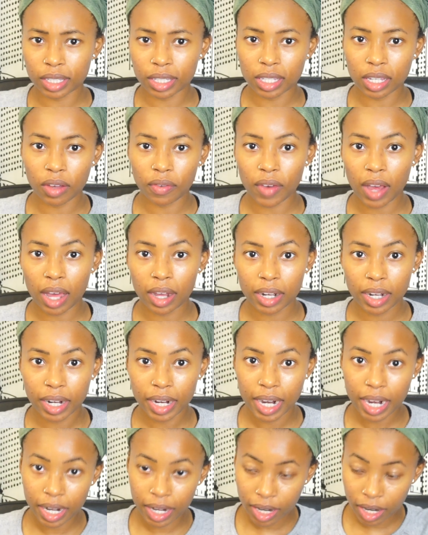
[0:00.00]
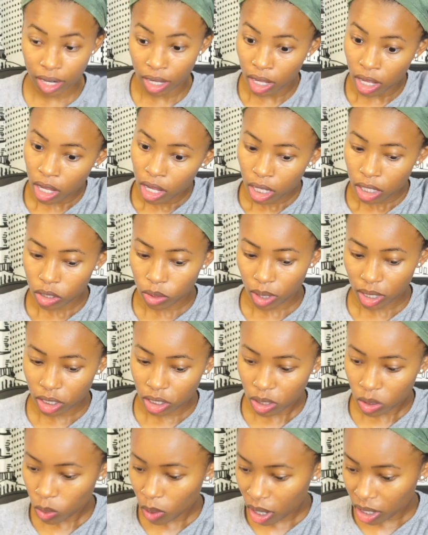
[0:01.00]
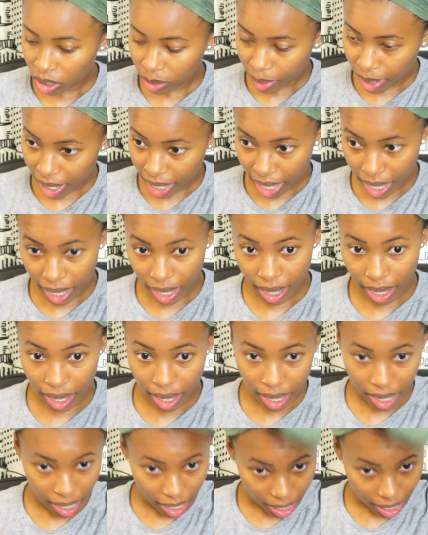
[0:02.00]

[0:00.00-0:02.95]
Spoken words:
and stuff out of your hair. So I just washed my hair